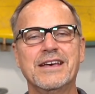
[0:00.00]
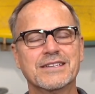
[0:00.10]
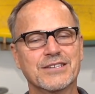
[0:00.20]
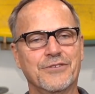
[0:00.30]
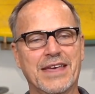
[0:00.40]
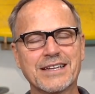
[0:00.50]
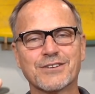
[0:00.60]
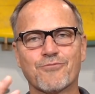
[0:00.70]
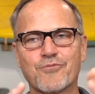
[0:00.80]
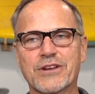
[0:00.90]
So that's
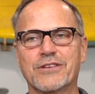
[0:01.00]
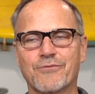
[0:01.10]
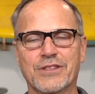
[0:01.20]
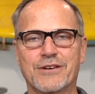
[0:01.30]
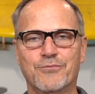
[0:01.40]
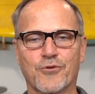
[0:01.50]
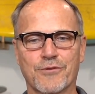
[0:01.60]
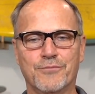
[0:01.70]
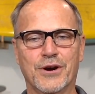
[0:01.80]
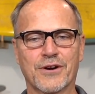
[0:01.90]
a really, really
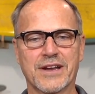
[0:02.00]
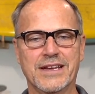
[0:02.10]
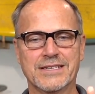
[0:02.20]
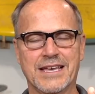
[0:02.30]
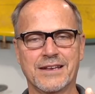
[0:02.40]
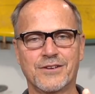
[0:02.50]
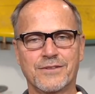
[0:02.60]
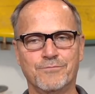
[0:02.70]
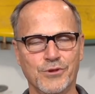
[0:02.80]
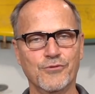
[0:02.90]
important part is that
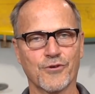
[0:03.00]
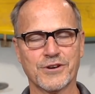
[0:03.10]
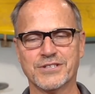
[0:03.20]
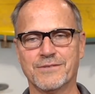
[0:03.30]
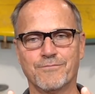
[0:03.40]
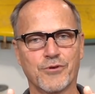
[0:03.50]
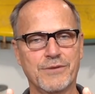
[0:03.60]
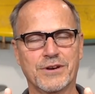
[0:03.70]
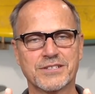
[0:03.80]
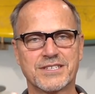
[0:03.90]
Blue Origin
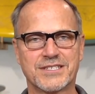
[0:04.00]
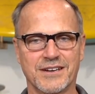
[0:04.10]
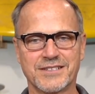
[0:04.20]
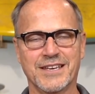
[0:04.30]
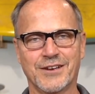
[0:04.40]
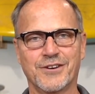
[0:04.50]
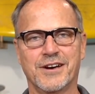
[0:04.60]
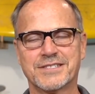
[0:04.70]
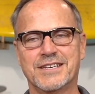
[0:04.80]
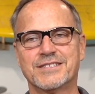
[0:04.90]
pretty much sucks at
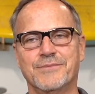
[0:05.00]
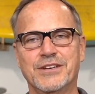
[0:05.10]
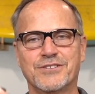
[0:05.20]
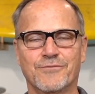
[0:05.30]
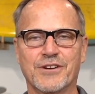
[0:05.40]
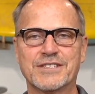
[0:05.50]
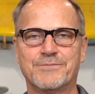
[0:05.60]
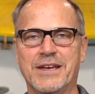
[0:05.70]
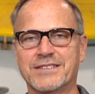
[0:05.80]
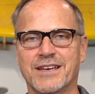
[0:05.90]
cost estimation, whereas
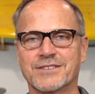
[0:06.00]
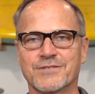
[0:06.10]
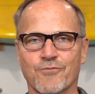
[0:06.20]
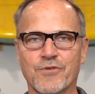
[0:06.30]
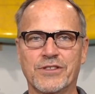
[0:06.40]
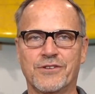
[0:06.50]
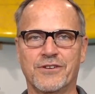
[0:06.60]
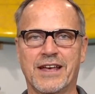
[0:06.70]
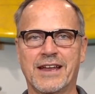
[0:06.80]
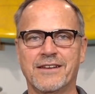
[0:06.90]
SpaceX is really good at